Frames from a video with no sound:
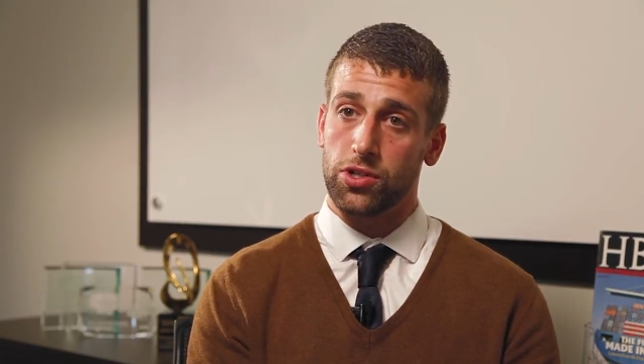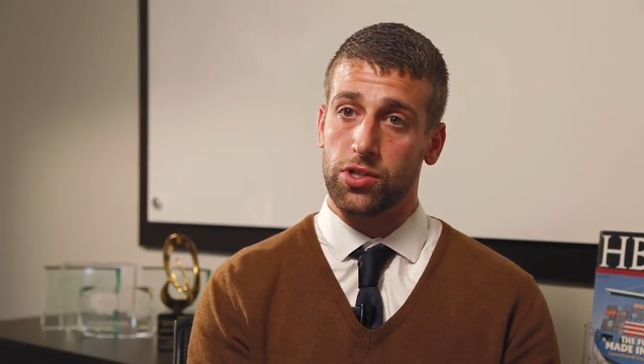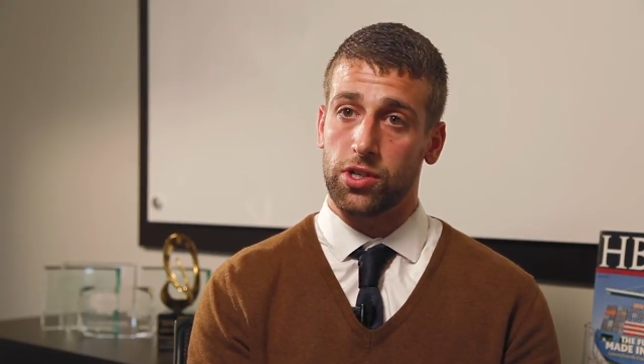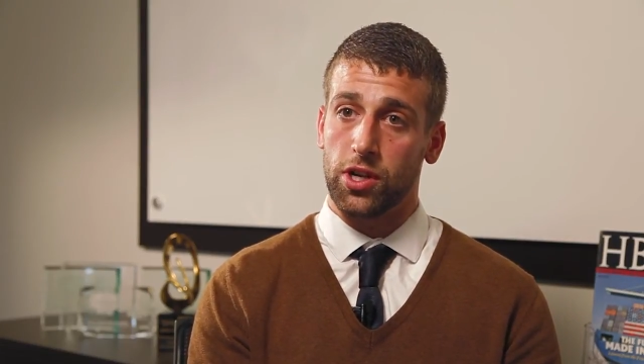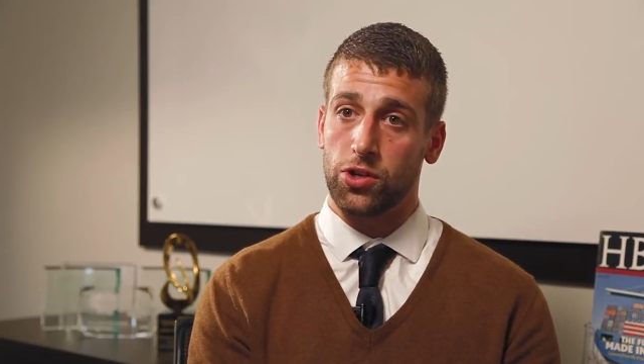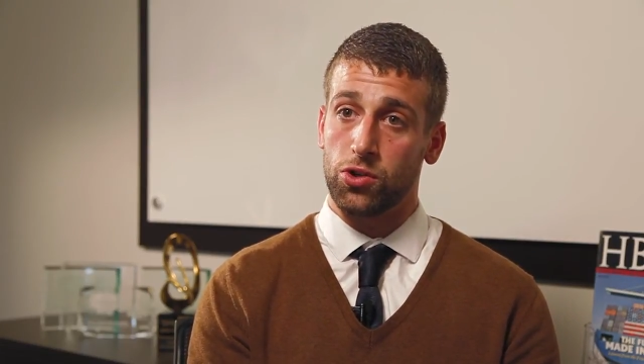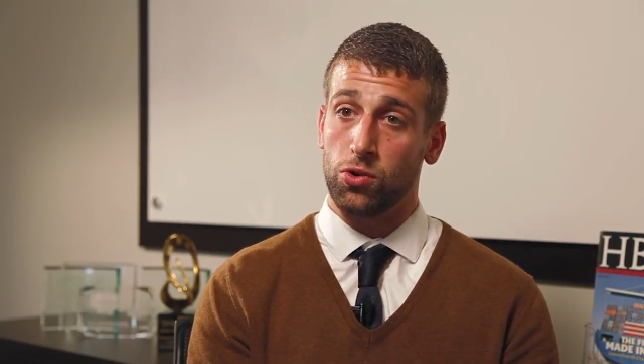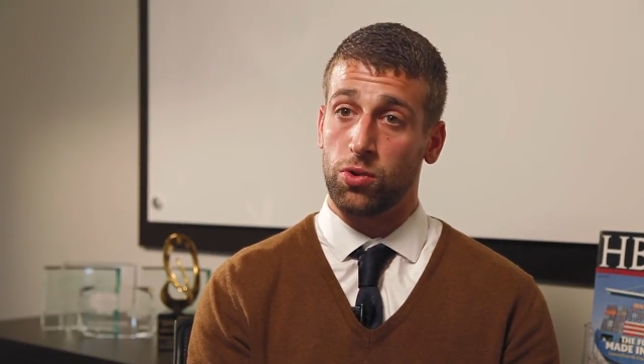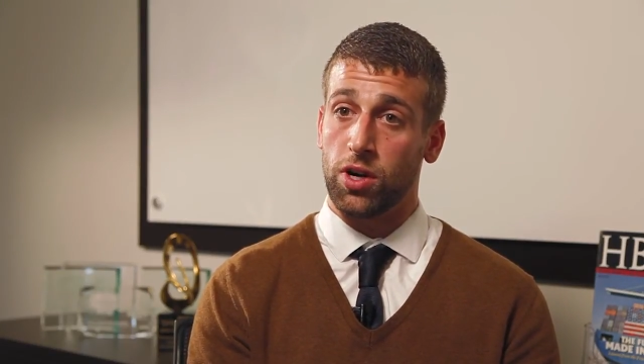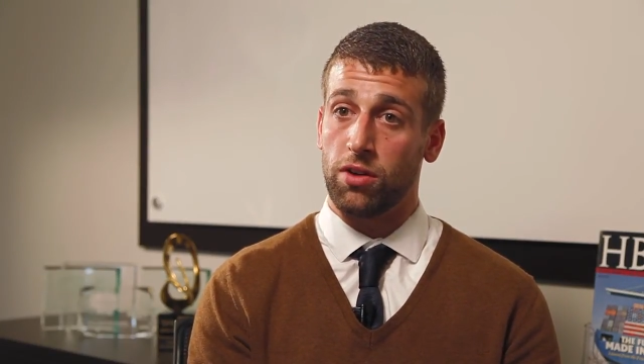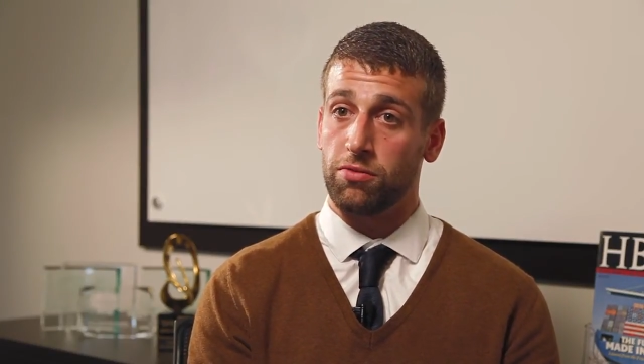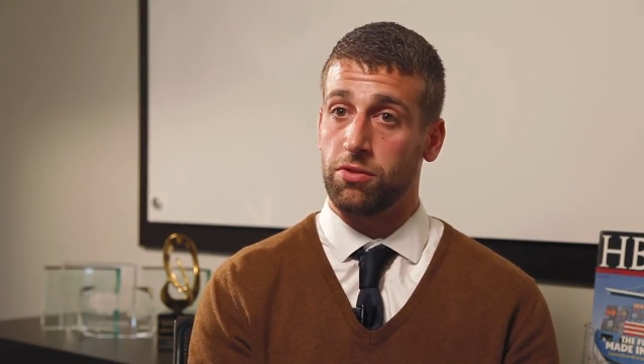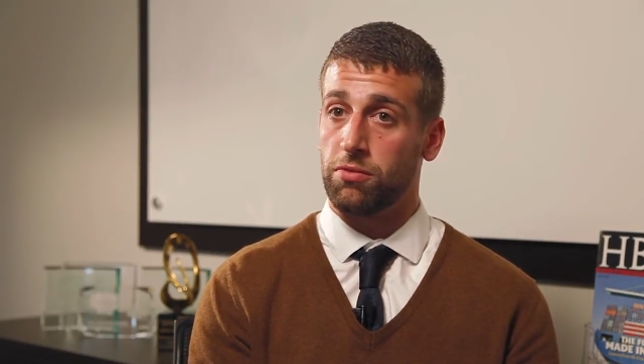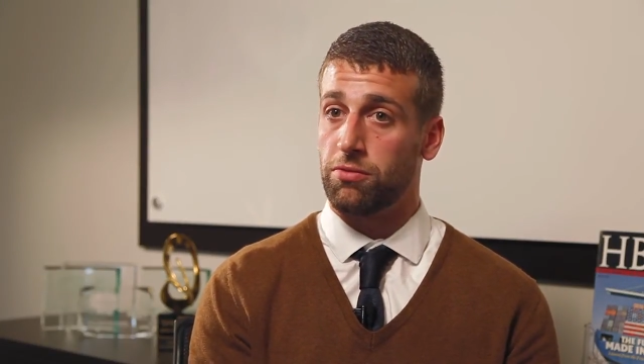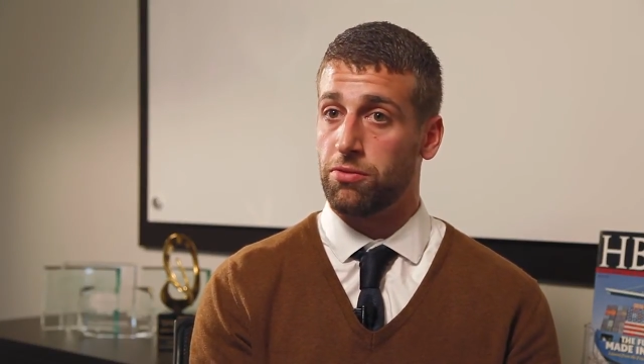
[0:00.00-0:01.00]
schedule around
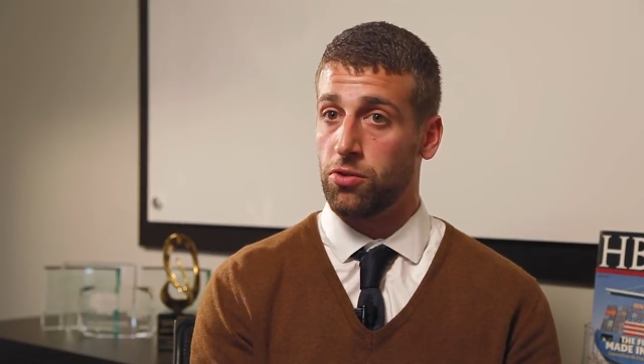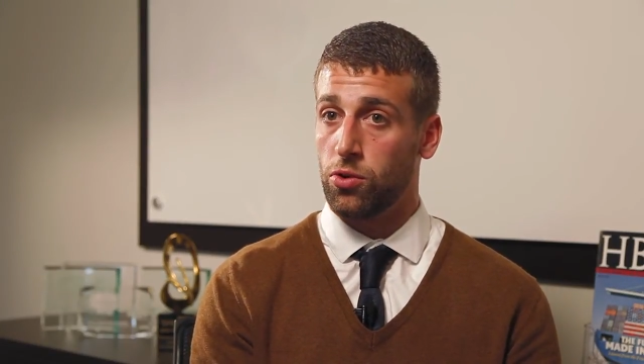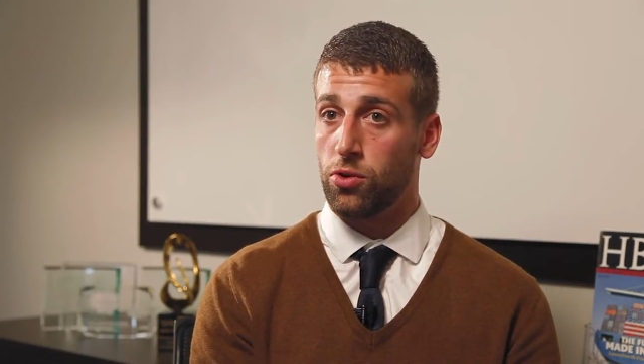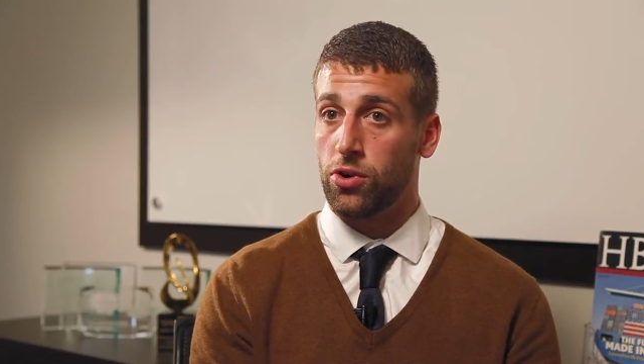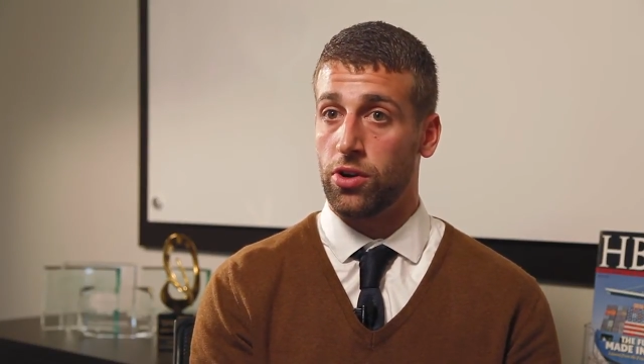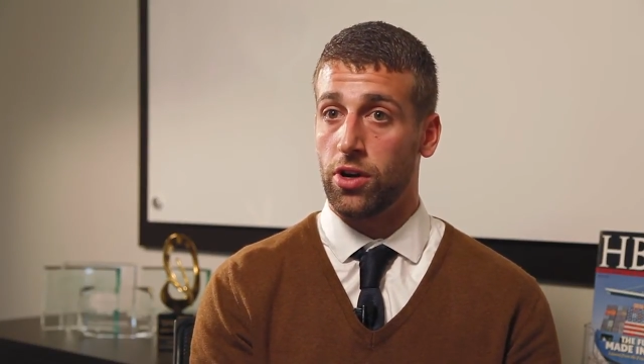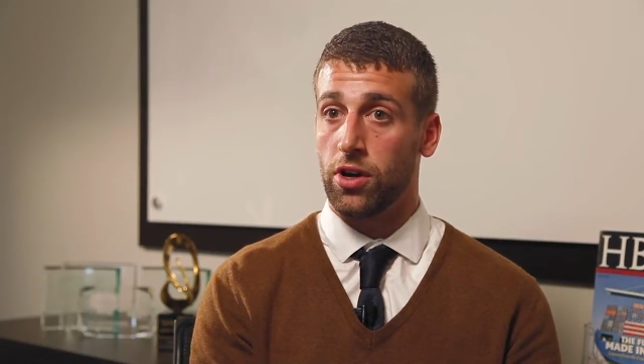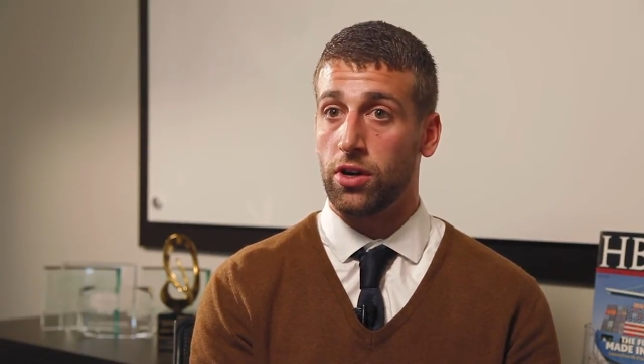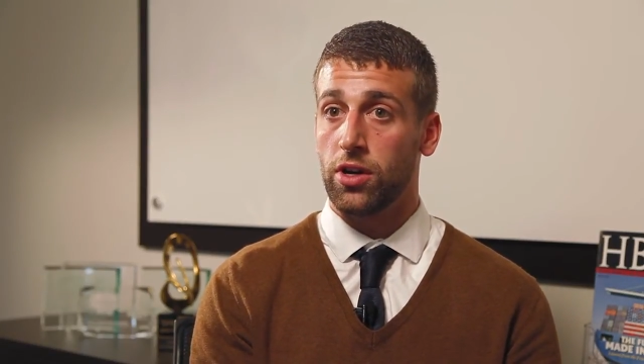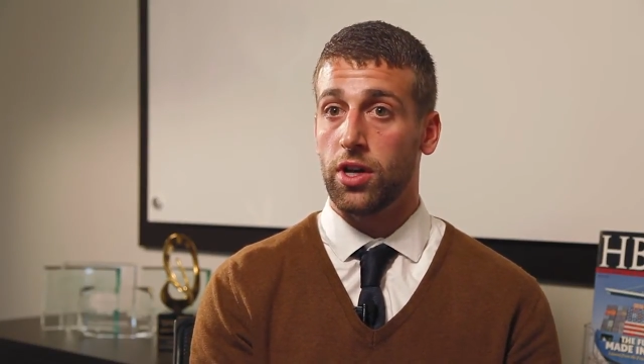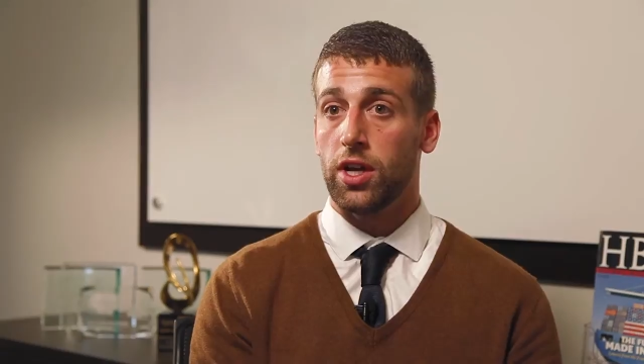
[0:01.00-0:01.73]
from Florida,